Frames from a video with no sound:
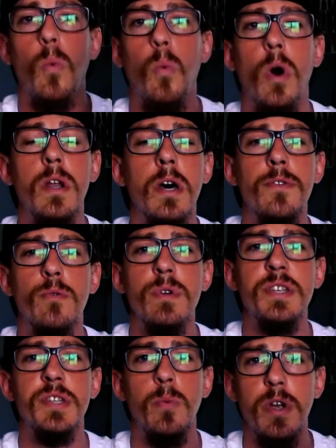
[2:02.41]
One other
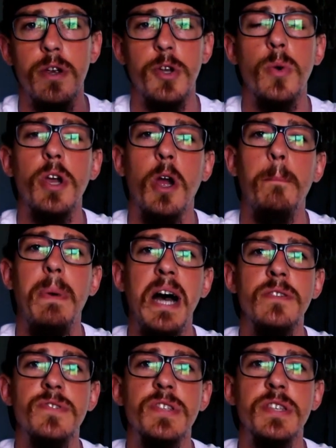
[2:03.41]
reason we are doing our
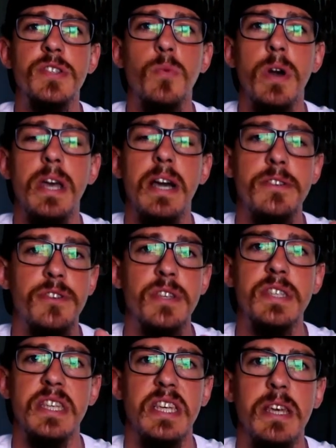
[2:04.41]
mounds this way, as you
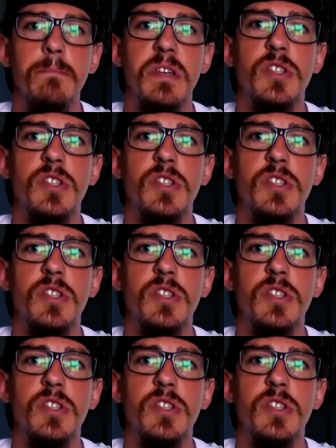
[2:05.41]
see in